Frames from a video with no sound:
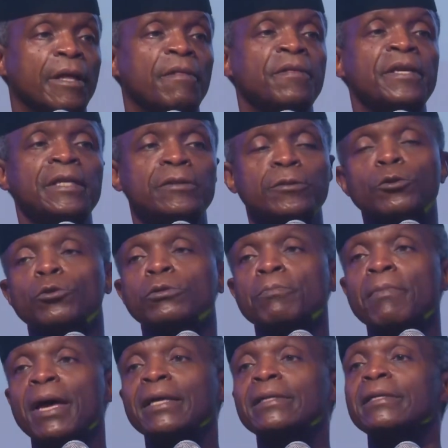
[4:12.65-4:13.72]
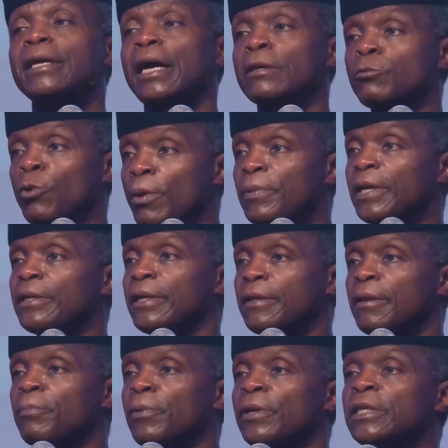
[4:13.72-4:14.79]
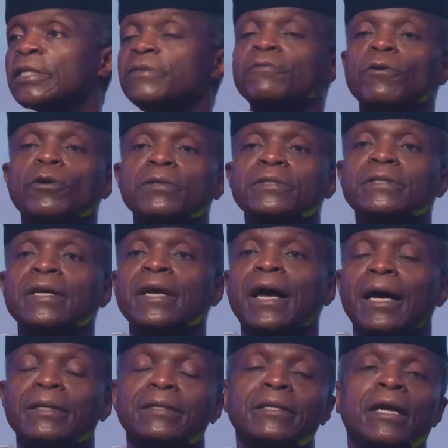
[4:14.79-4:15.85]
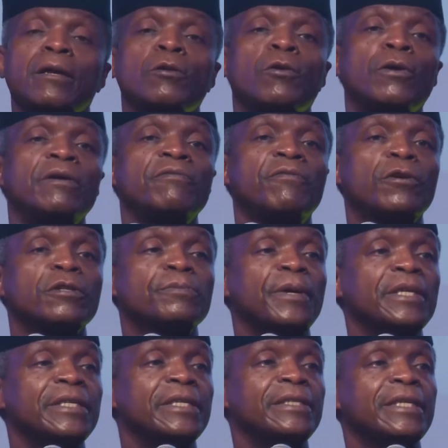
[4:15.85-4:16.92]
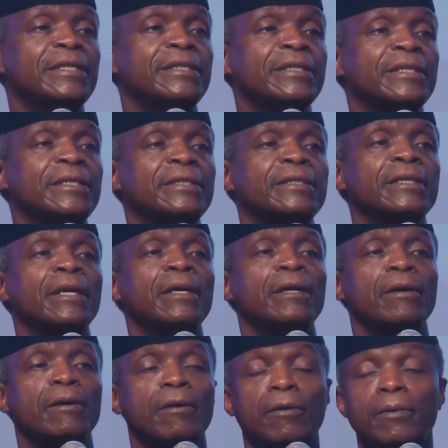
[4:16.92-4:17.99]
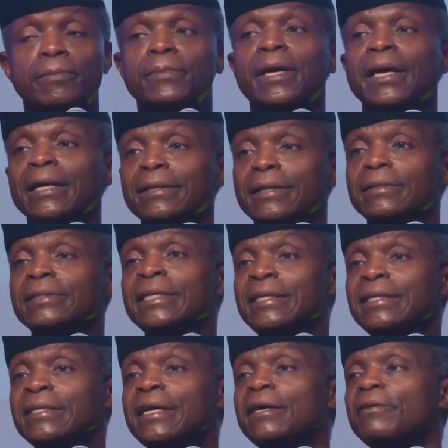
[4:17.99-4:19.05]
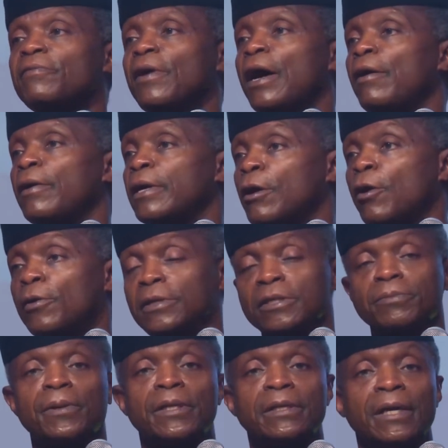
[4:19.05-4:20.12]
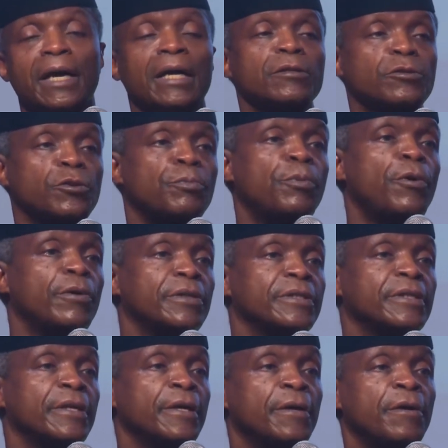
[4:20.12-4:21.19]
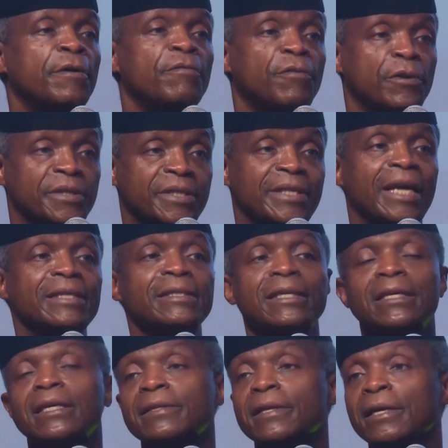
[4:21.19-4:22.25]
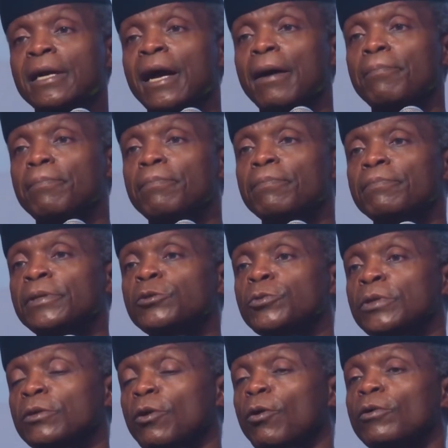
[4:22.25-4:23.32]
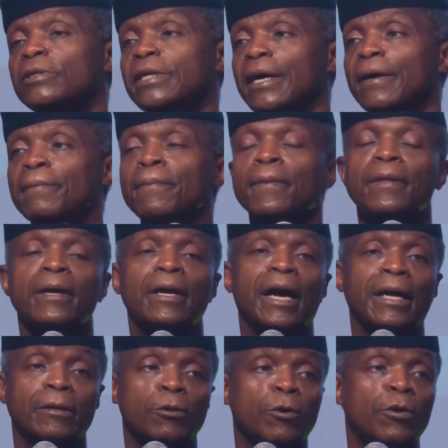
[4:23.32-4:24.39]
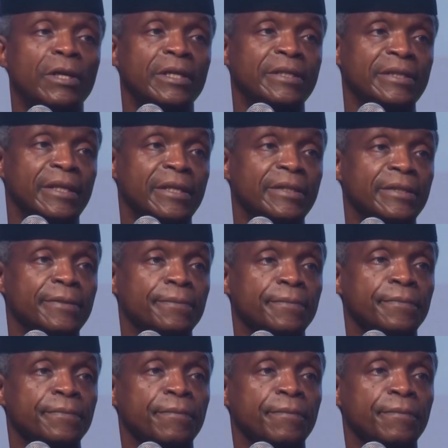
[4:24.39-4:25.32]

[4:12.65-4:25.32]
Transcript: These good men and women in the police force and in our law enforcement agencies deserve our encouragement and support for standing in the gap between order and lawlessness.